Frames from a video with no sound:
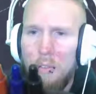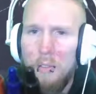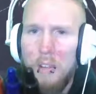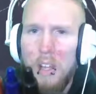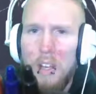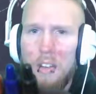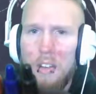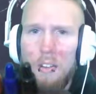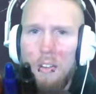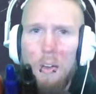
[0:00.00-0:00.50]

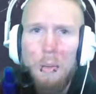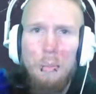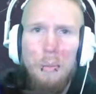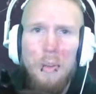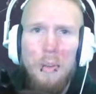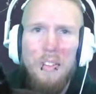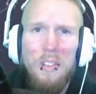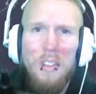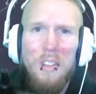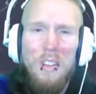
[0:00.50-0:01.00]

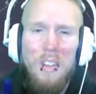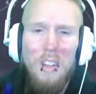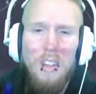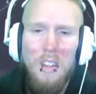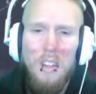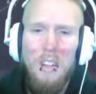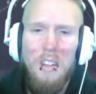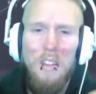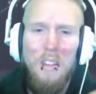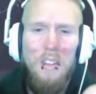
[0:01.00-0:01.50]

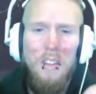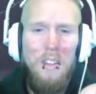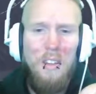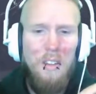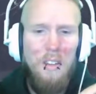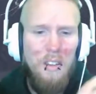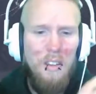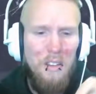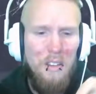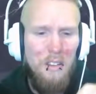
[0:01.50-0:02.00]
interpreting
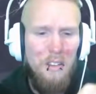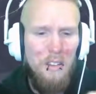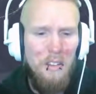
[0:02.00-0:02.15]
the